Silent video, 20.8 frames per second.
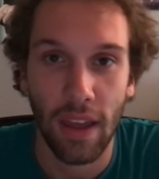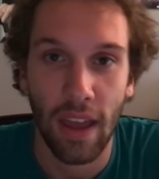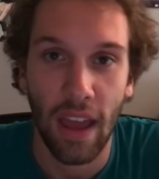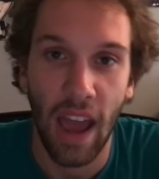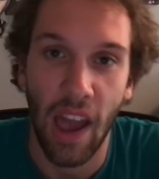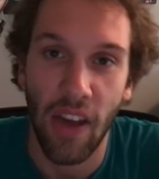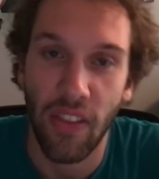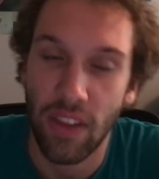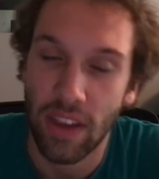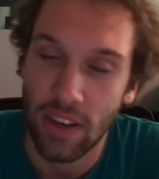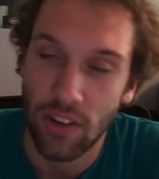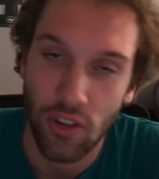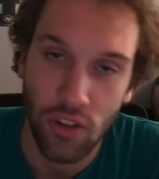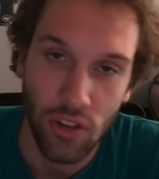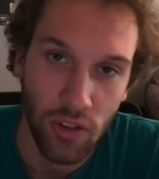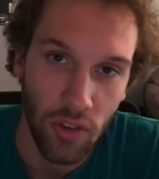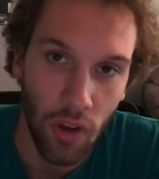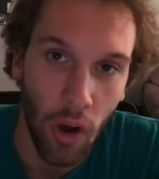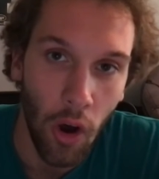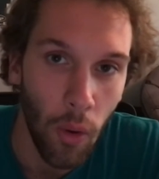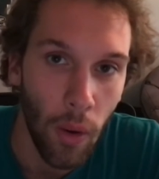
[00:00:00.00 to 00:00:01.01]
I think it's
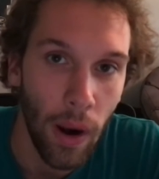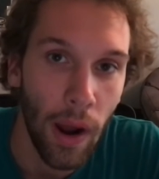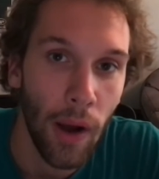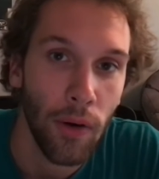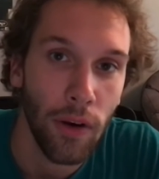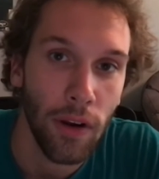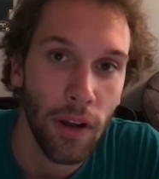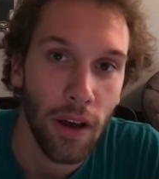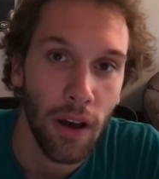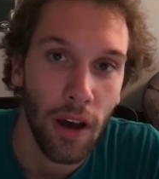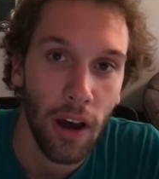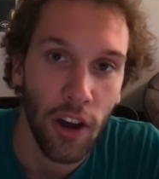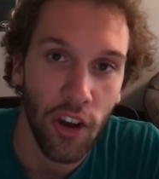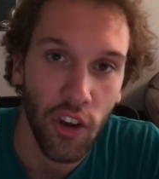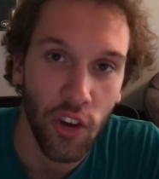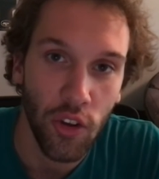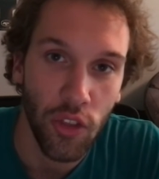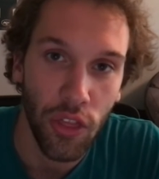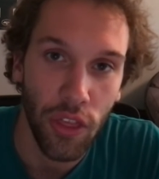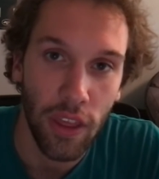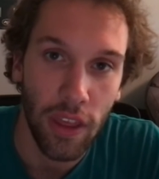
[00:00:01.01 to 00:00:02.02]
just all around a
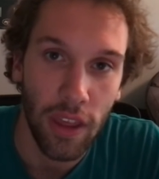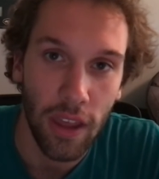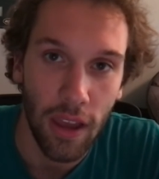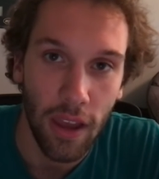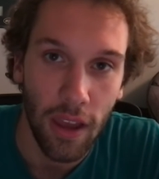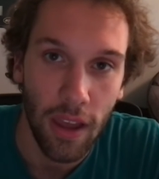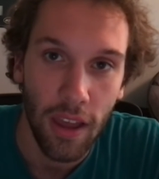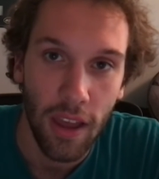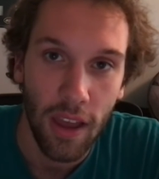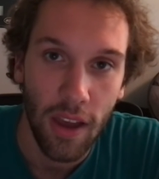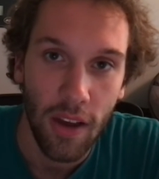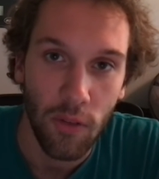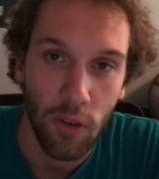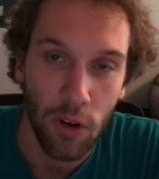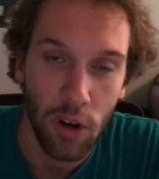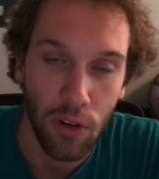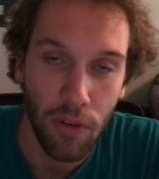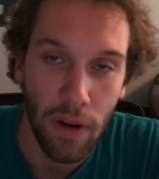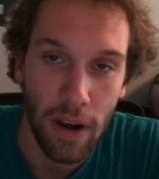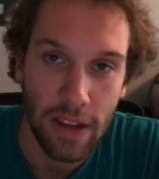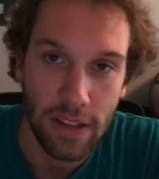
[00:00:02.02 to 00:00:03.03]
good thing for your
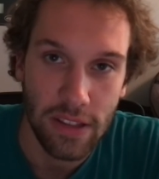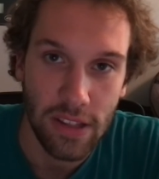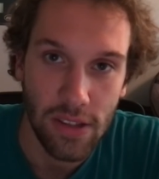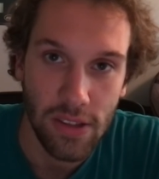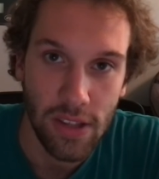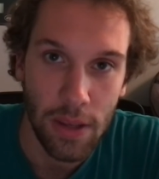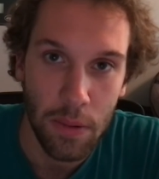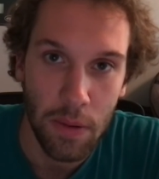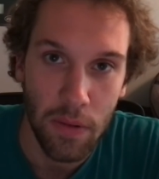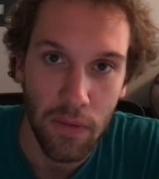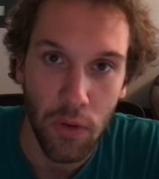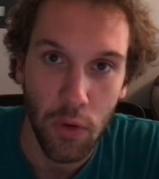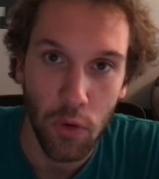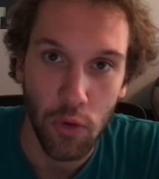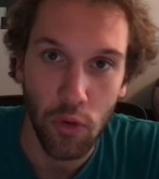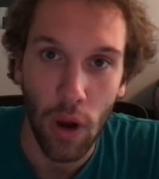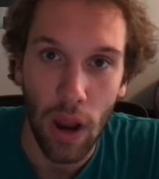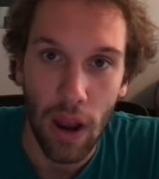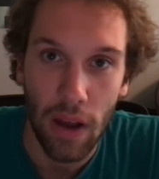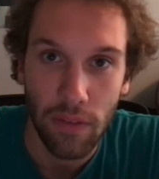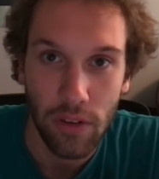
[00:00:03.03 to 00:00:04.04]
fantasy team if you
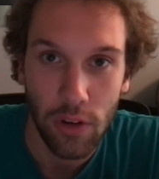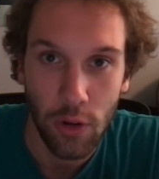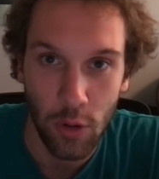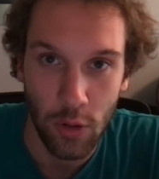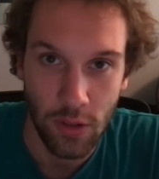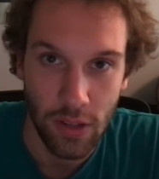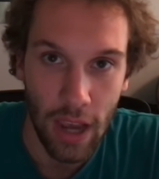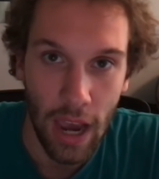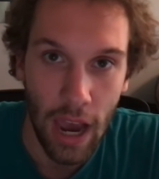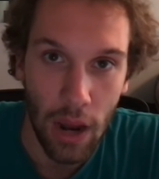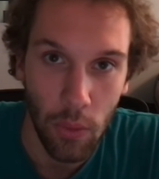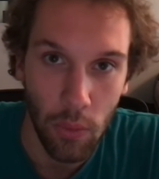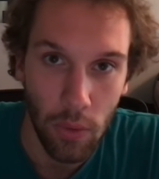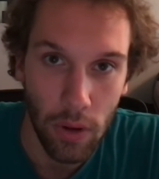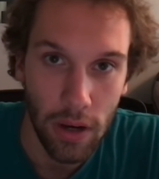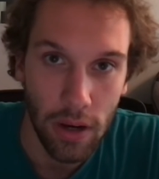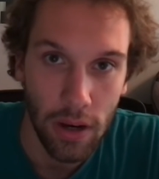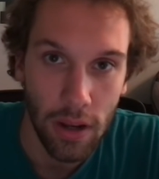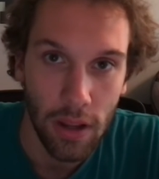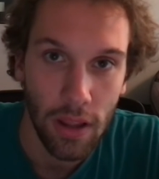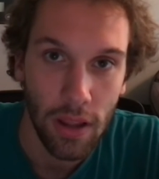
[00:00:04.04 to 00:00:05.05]
draft Chris
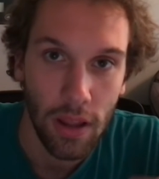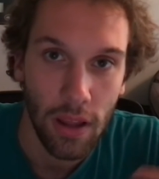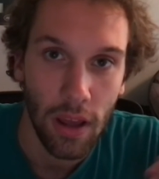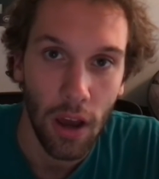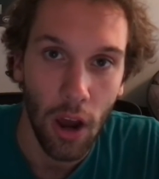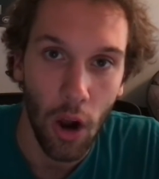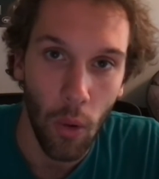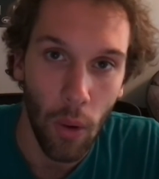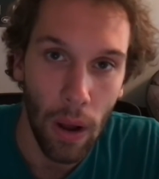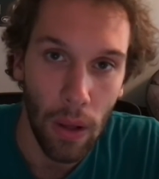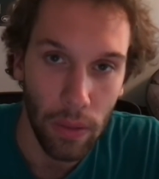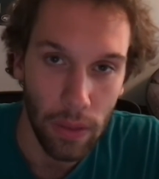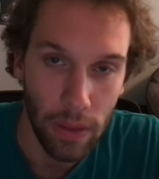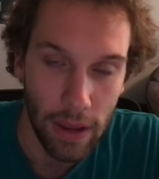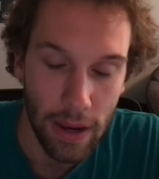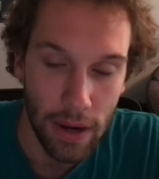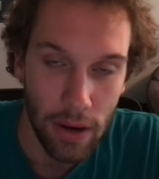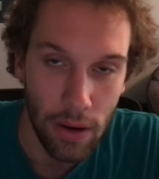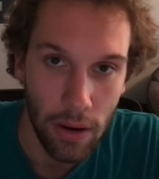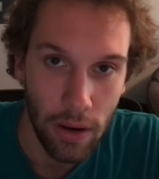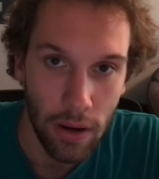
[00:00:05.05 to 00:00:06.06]
Godwin around
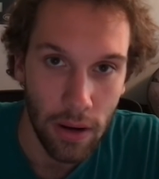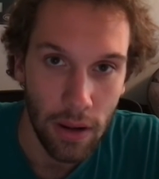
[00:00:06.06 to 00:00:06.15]
later.